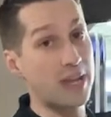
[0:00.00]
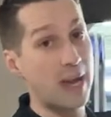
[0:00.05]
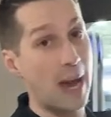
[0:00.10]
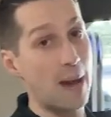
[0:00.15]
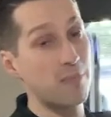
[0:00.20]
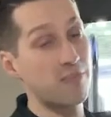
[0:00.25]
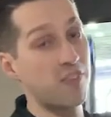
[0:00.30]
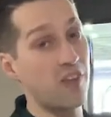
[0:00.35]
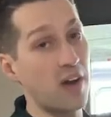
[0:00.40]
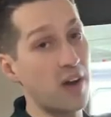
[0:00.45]

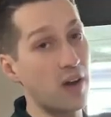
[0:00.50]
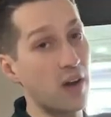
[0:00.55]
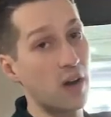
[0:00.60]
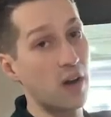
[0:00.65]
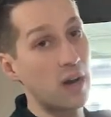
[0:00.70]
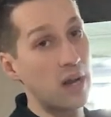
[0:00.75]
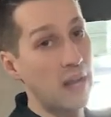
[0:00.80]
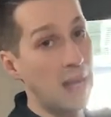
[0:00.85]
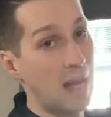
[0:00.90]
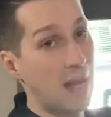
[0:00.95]

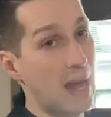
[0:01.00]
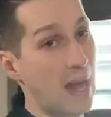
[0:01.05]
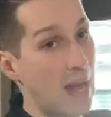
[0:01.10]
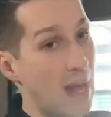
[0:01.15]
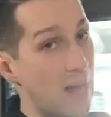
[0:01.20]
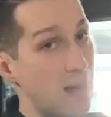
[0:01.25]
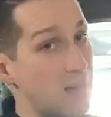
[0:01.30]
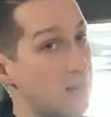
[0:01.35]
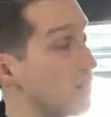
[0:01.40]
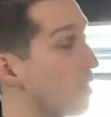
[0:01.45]
Campfire
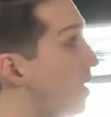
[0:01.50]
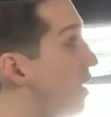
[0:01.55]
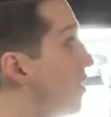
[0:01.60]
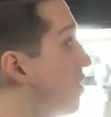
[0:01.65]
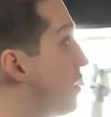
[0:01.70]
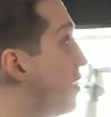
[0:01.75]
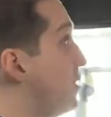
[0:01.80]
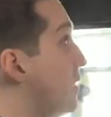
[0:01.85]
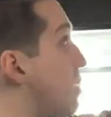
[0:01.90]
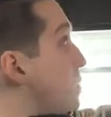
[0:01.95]
and
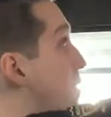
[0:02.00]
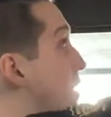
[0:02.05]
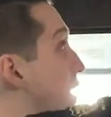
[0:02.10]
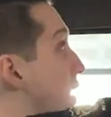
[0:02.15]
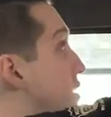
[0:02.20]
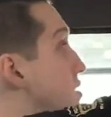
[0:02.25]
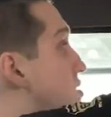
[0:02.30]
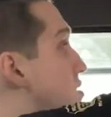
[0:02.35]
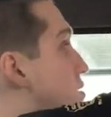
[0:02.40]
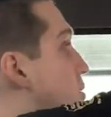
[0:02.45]
the
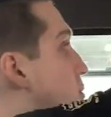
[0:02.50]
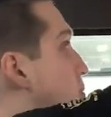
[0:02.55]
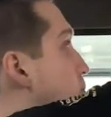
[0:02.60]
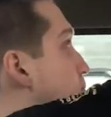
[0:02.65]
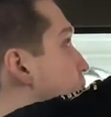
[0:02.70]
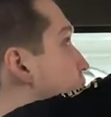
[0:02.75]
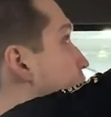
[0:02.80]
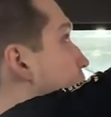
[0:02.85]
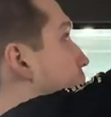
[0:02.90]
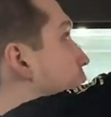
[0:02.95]
Limiteds,
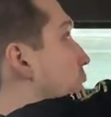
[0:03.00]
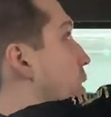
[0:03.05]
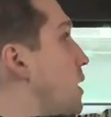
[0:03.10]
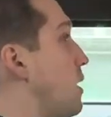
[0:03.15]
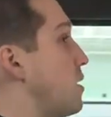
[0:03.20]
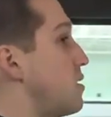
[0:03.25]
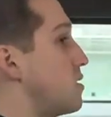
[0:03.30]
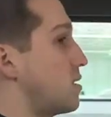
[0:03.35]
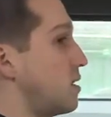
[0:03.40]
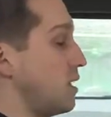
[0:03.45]

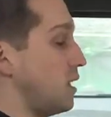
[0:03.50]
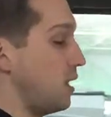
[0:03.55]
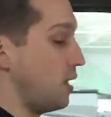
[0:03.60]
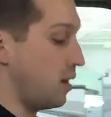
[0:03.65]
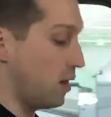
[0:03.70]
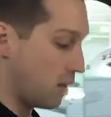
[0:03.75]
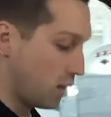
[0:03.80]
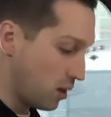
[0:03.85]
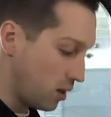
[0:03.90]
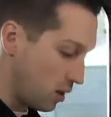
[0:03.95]
is
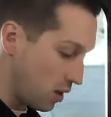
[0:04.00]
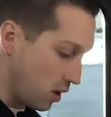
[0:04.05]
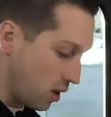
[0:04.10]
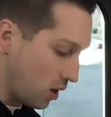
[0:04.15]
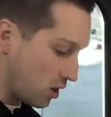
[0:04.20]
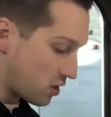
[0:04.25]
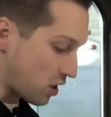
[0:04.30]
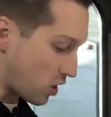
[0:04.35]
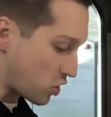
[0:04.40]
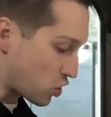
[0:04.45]
the
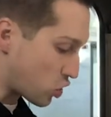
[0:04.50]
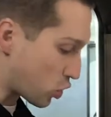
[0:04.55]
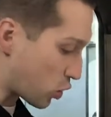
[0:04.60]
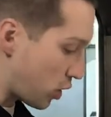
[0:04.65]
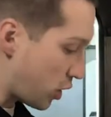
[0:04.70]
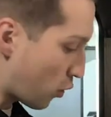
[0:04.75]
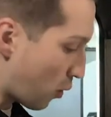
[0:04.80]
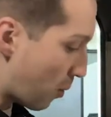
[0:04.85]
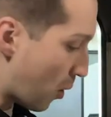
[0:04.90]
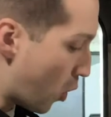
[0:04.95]

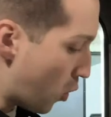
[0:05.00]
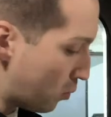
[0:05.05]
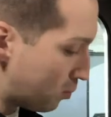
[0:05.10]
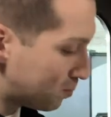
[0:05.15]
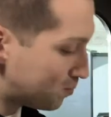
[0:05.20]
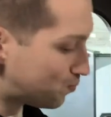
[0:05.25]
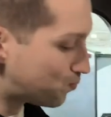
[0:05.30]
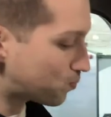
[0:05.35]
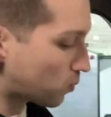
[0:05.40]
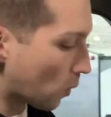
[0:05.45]
touchscreen remote.
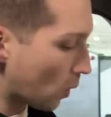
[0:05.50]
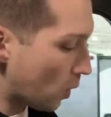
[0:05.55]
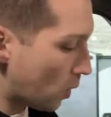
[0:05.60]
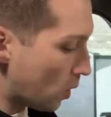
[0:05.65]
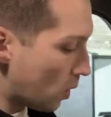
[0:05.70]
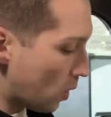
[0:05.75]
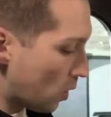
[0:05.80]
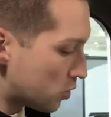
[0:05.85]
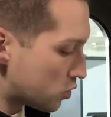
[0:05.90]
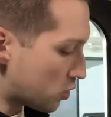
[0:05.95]

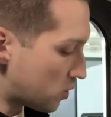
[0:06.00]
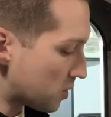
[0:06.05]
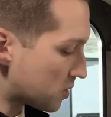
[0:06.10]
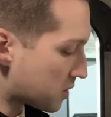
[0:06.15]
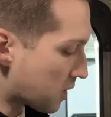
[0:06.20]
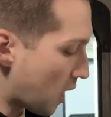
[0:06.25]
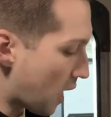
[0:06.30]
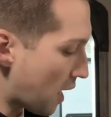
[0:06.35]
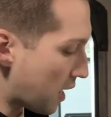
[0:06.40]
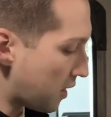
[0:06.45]
So this
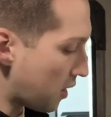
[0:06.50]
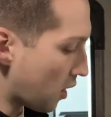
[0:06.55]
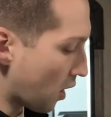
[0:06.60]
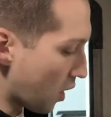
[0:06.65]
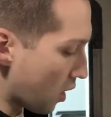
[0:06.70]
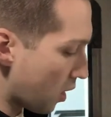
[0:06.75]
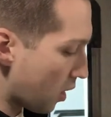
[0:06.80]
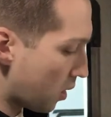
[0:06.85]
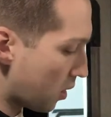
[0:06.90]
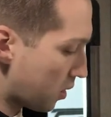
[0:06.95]
guy
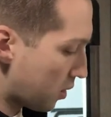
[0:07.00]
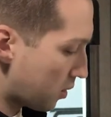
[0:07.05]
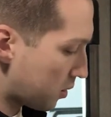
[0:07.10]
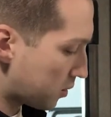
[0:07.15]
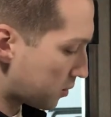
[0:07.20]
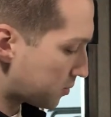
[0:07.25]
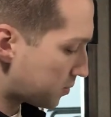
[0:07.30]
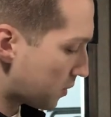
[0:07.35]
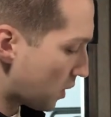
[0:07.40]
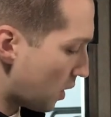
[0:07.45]
here
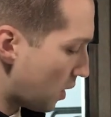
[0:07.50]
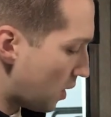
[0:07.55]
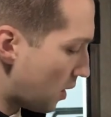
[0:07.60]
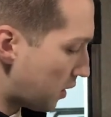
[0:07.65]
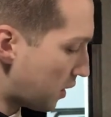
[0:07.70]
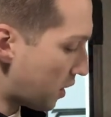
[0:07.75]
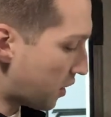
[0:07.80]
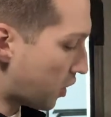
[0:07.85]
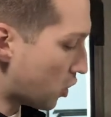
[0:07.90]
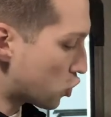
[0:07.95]

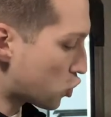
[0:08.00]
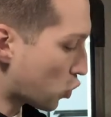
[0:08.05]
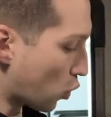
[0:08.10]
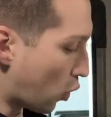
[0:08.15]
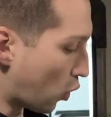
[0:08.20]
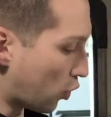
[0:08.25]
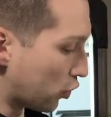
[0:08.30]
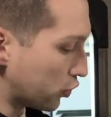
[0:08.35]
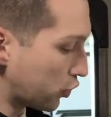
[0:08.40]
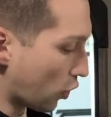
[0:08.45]
can
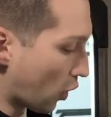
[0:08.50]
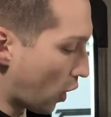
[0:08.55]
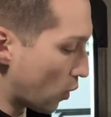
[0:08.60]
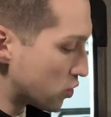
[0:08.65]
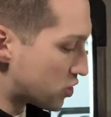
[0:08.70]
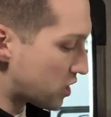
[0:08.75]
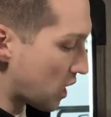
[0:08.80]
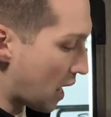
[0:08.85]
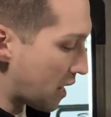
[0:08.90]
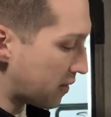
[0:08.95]
control your
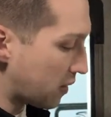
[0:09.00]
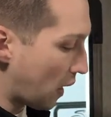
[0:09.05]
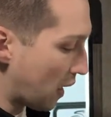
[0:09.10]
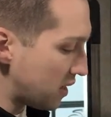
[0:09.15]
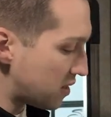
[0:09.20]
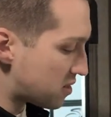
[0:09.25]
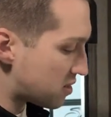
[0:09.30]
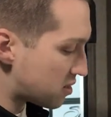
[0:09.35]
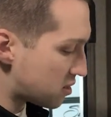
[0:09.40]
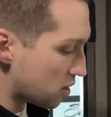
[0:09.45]
outside
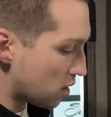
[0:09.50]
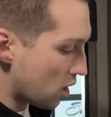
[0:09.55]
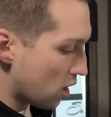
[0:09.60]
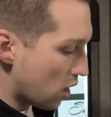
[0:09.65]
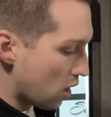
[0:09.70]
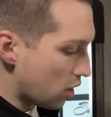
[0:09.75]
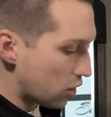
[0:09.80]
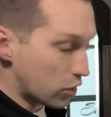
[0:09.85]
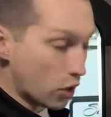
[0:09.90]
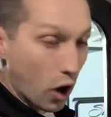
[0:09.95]
lights,
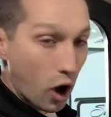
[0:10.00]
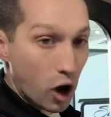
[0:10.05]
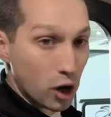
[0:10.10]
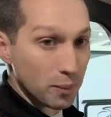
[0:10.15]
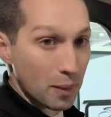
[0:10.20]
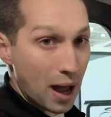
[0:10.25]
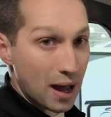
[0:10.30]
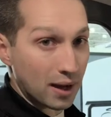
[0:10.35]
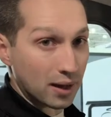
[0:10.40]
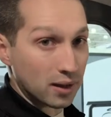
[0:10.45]
your
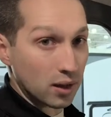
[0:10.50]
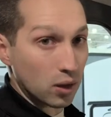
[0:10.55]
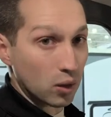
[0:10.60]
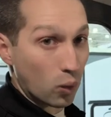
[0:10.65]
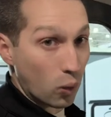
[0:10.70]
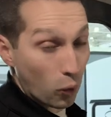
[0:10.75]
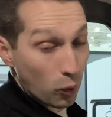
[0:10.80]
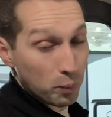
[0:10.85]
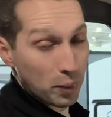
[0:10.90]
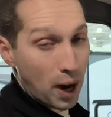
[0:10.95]
automatic
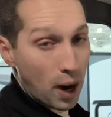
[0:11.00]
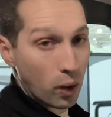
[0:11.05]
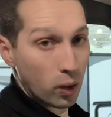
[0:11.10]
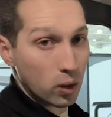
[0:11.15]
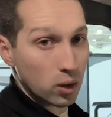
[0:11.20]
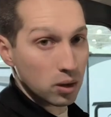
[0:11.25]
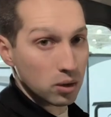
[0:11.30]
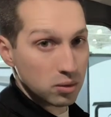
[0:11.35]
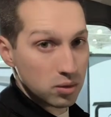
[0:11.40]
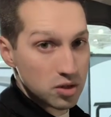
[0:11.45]
or
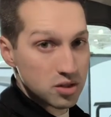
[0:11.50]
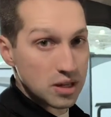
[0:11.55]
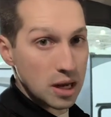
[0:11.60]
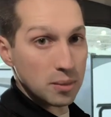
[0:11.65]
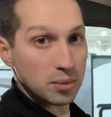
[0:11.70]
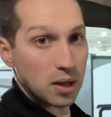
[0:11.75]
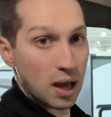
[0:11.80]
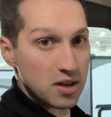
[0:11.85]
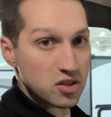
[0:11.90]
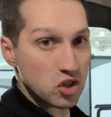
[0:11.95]
power
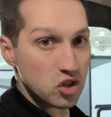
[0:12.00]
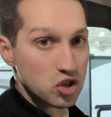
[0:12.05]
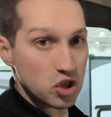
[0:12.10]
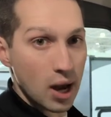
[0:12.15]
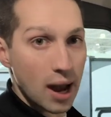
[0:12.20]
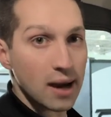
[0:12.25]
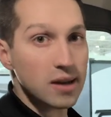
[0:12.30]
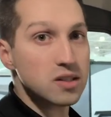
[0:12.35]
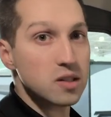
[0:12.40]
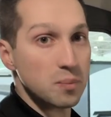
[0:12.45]
stabilizing
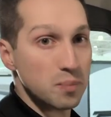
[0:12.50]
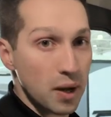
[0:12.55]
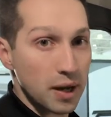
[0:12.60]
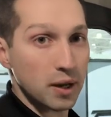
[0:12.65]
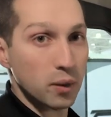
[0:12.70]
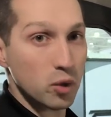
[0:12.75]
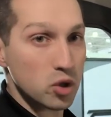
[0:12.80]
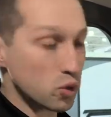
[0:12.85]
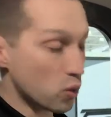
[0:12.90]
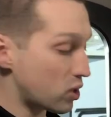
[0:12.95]
jacks,
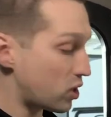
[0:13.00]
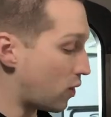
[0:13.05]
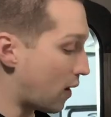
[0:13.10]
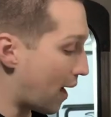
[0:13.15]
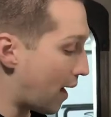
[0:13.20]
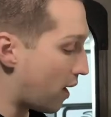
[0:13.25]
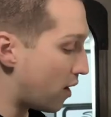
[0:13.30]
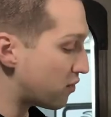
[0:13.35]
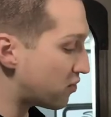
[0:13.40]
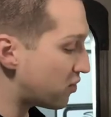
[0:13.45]
depending which one you
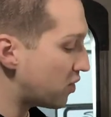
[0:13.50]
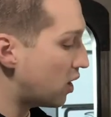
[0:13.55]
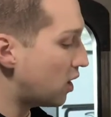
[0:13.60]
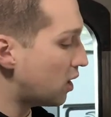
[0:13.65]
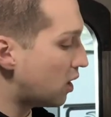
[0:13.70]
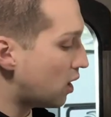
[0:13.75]
have,